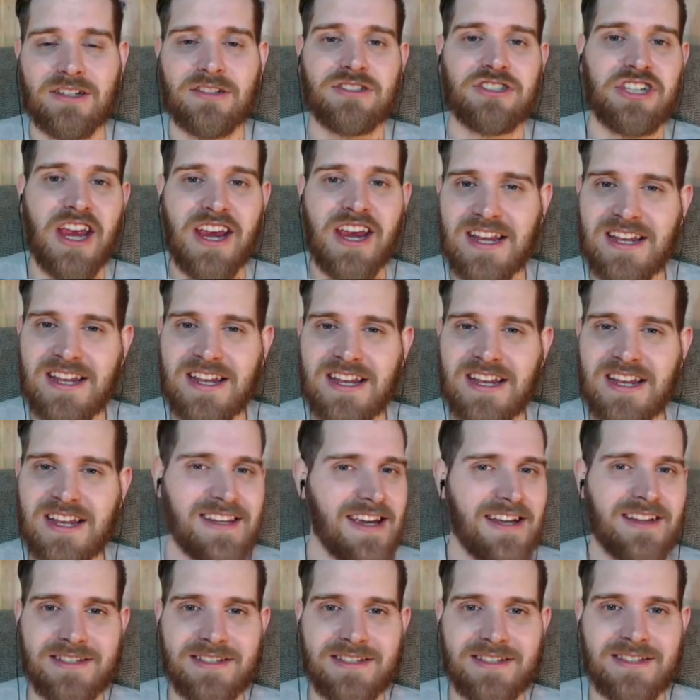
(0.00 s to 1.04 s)
shady
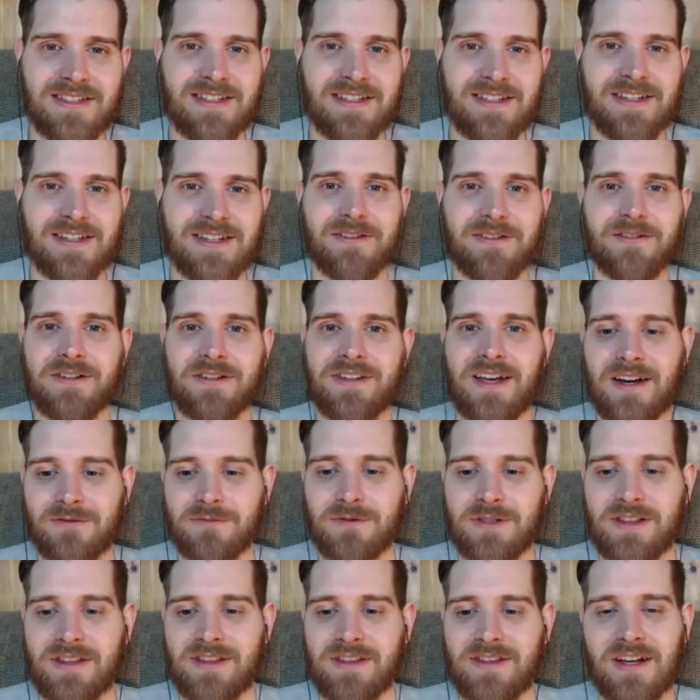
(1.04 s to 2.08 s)
dealings here and there
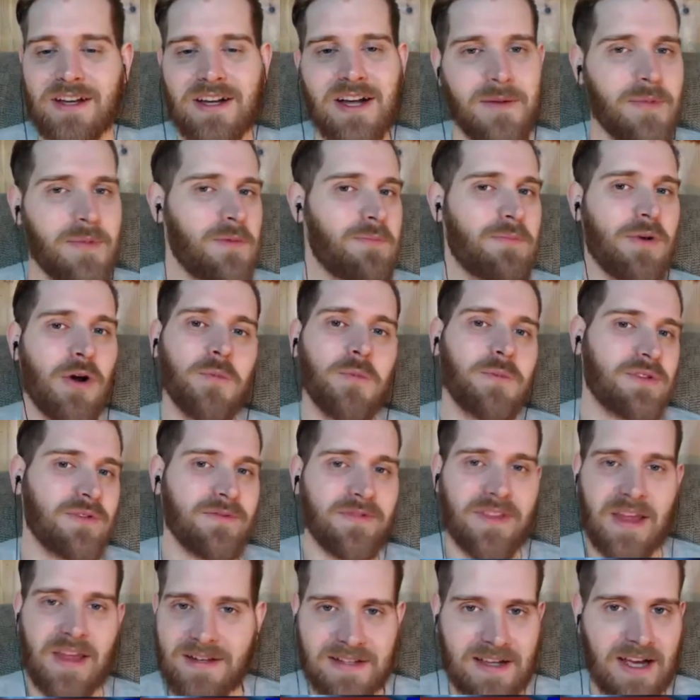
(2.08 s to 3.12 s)
with a couple popes
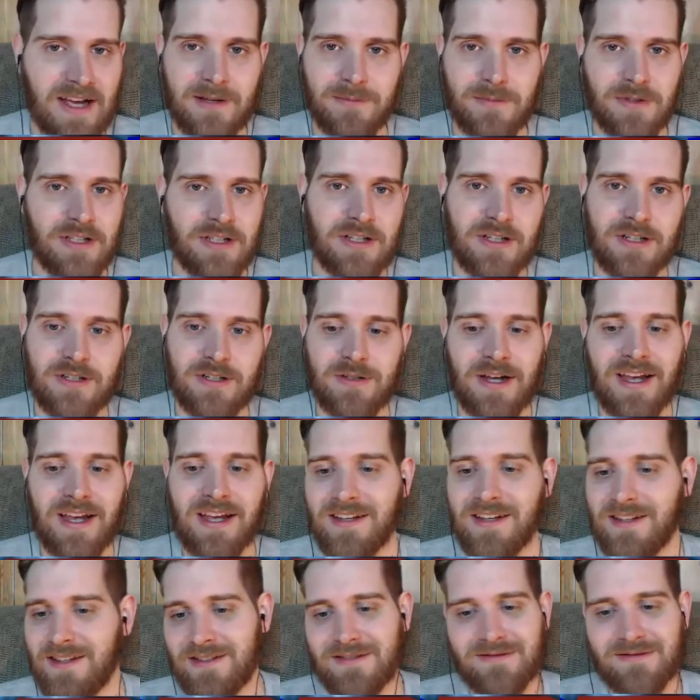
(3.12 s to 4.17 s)
of that time, you know,
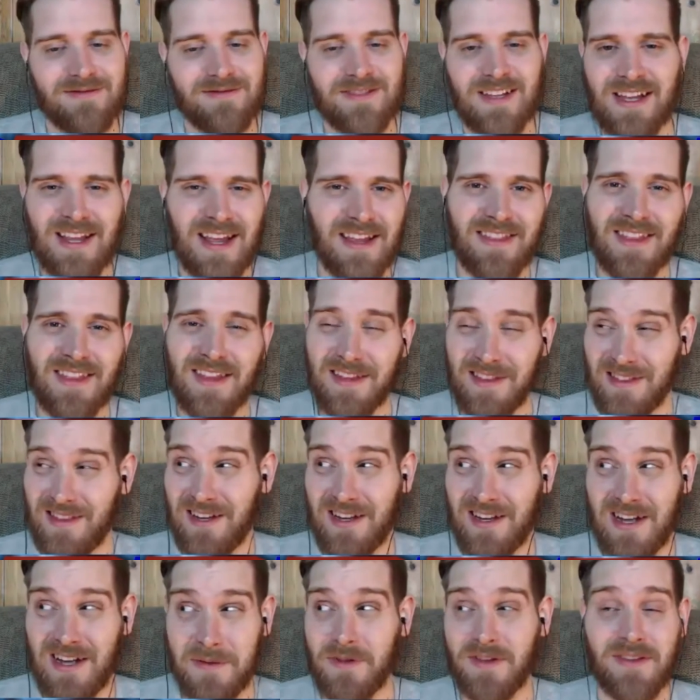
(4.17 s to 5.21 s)
and they, I think
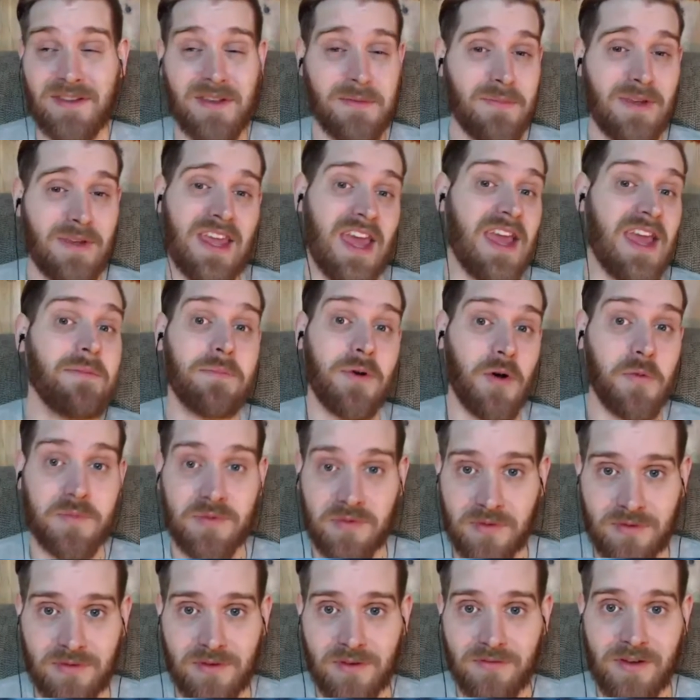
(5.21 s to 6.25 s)
a couple of them became
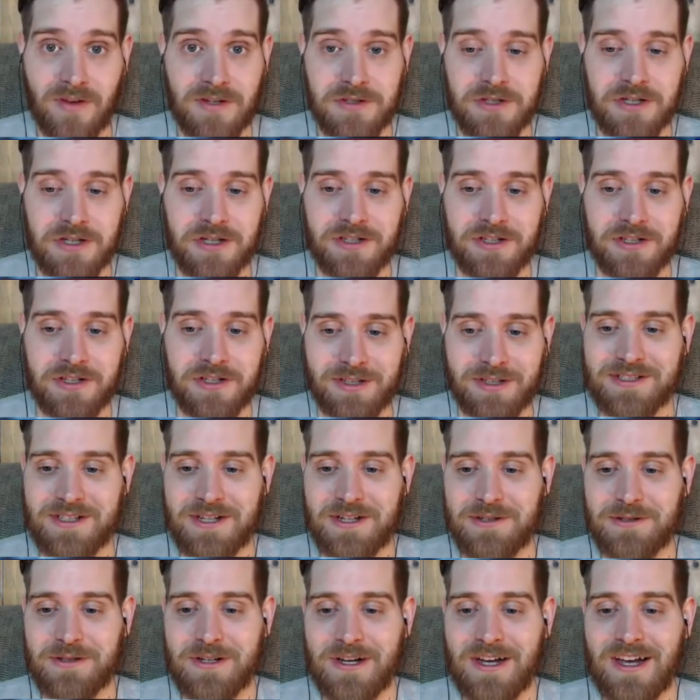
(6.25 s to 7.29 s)
popes eventually.
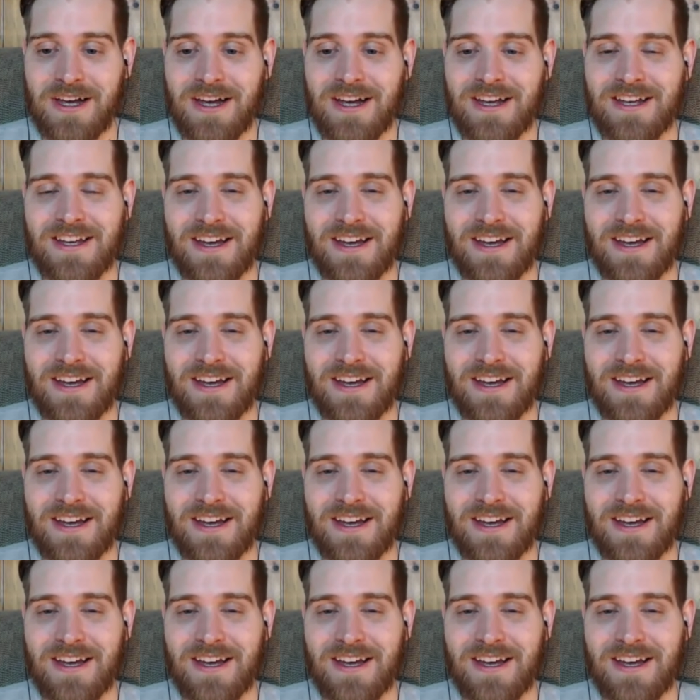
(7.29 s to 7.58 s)
So oh, yeah.